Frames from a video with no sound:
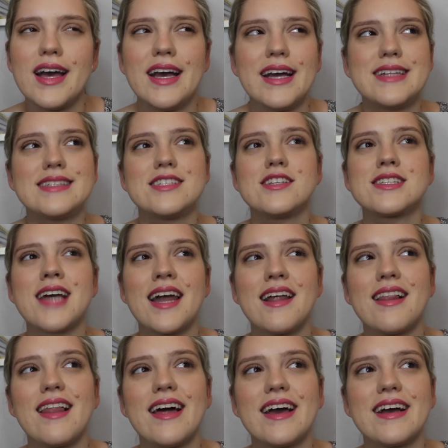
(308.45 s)
It's just kind of
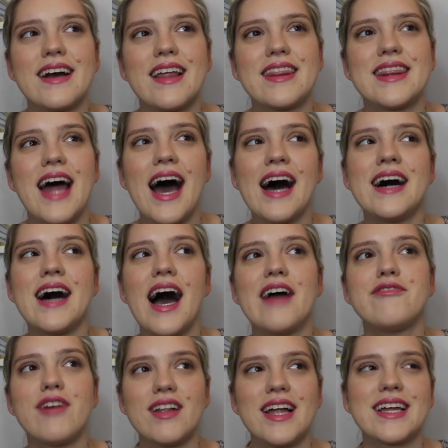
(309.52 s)
like that. I
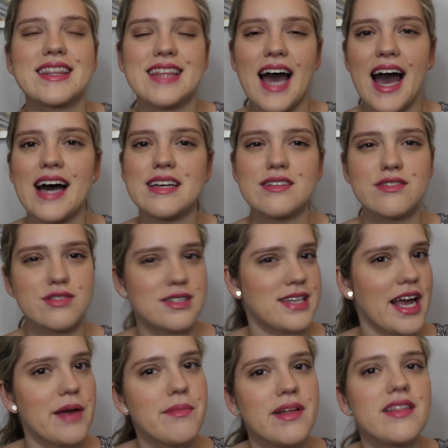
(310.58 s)
felt like that
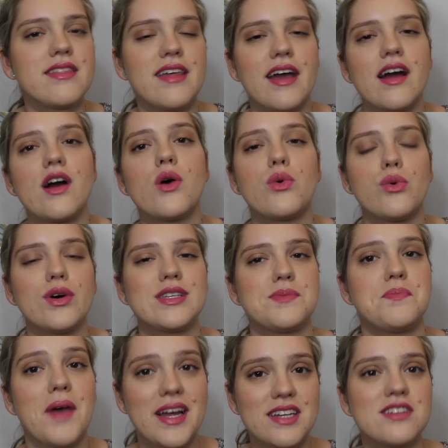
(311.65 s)
statement there
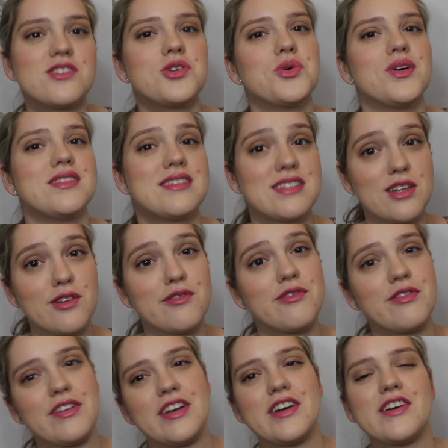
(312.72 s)
was meant to instill
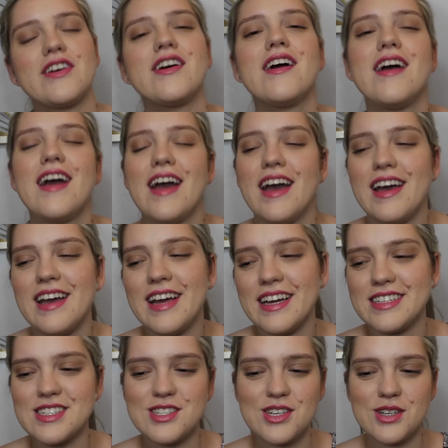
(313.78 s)
fear
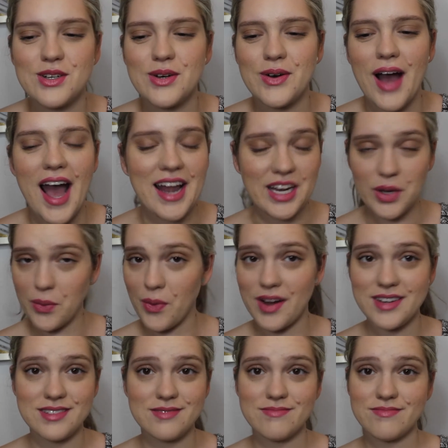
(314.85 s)
into
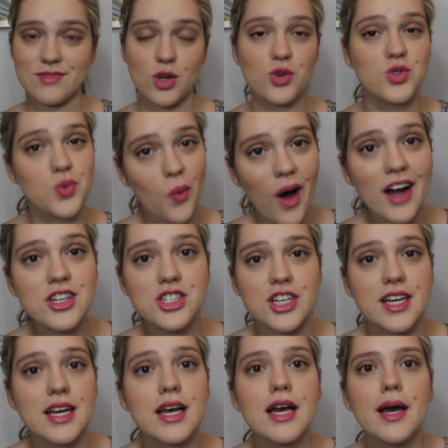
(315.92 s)
anyone who's
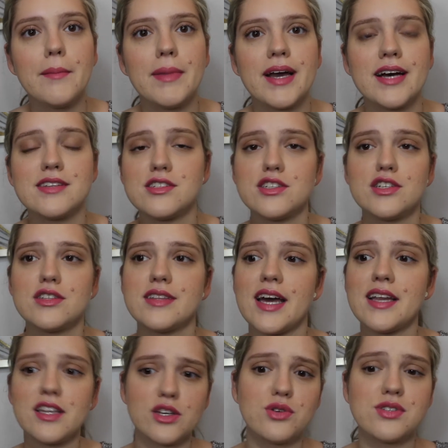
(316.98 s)
watching, because
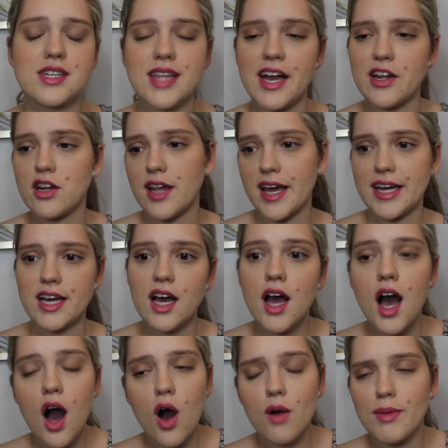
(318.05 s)
then you see that and you're like,
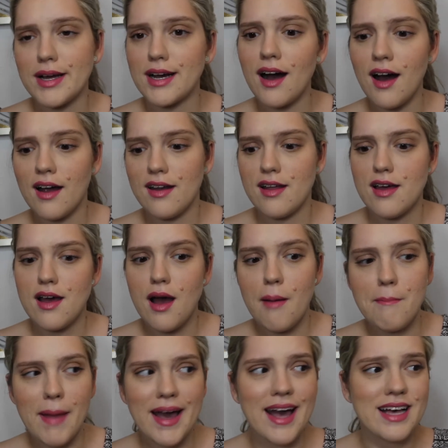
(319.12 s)
oh my god,
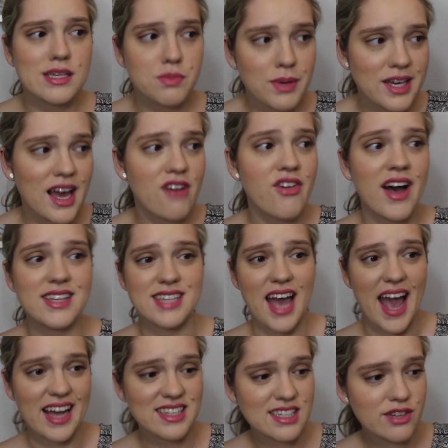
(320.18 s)
my SPF has
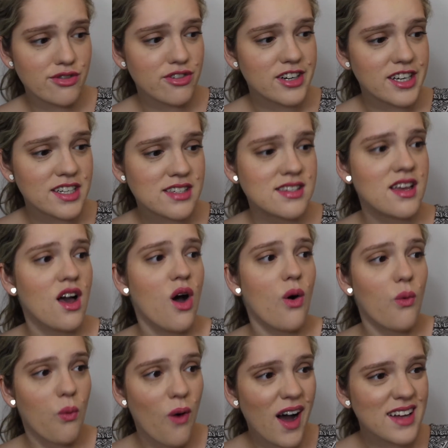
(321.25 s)
antifreeze?
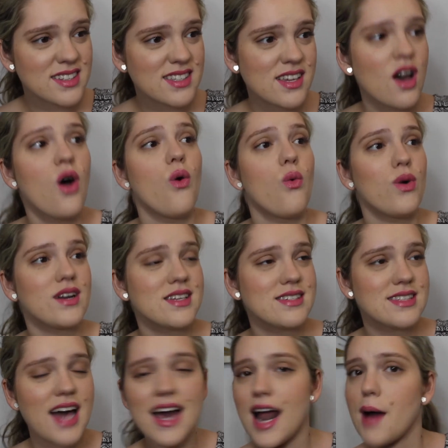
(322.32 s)
What is
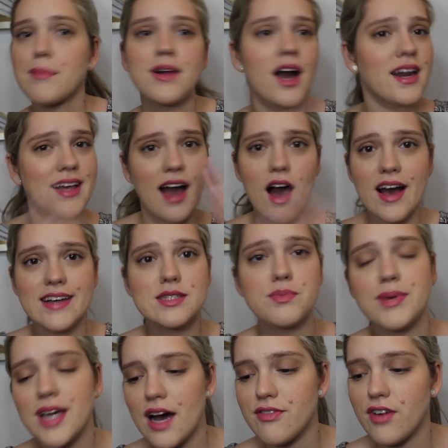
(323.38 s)
that? I'm cutting out
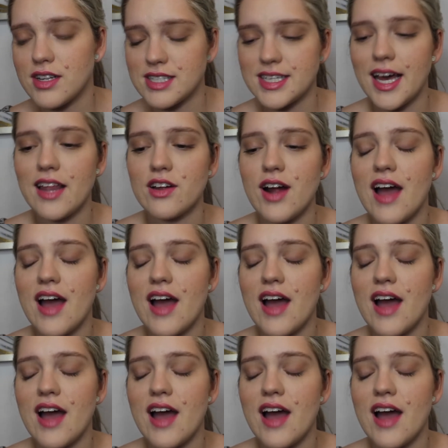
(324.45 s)
SPF altogether.